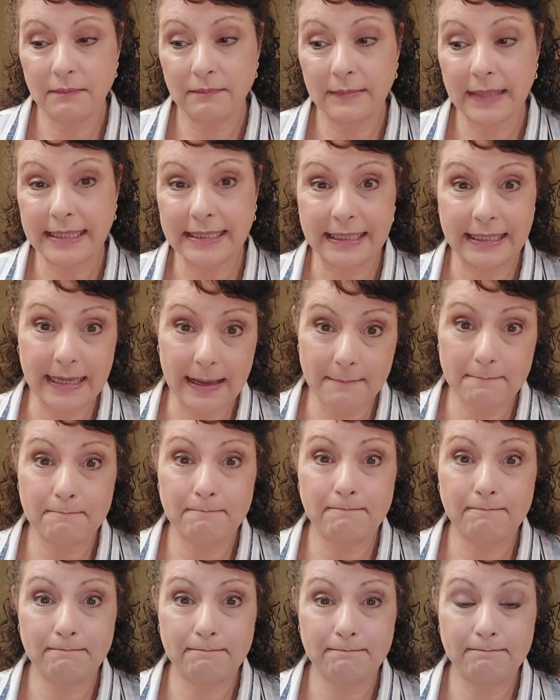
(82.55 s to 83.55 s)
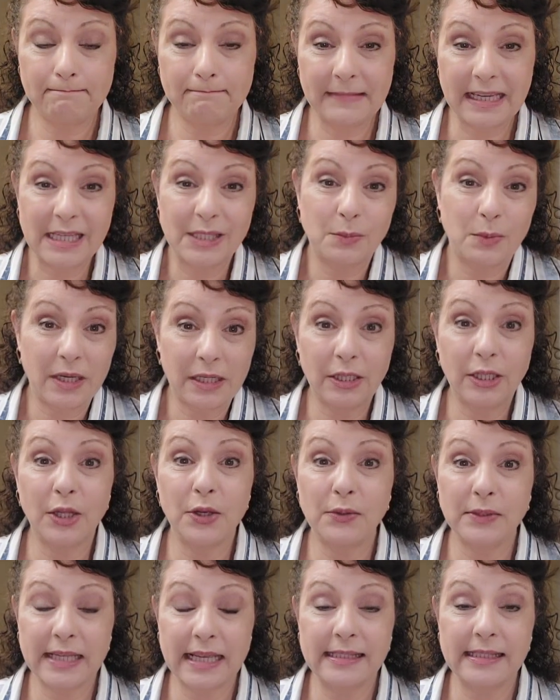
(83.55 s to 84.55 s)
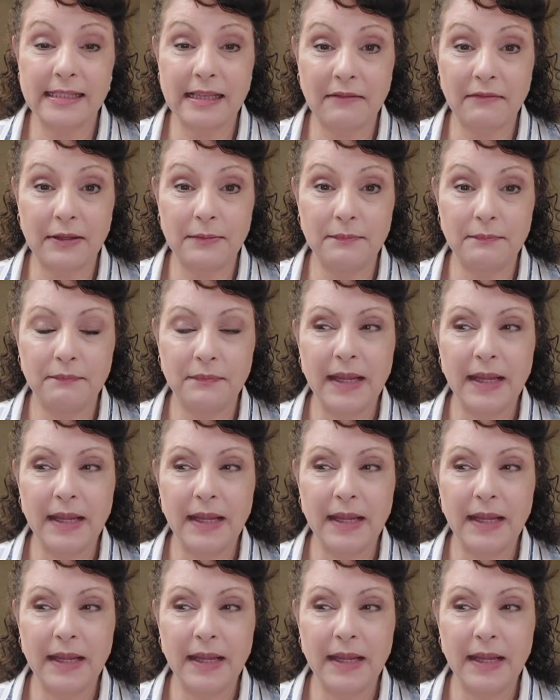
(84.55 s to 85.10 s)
I said, yep, because we close at 7.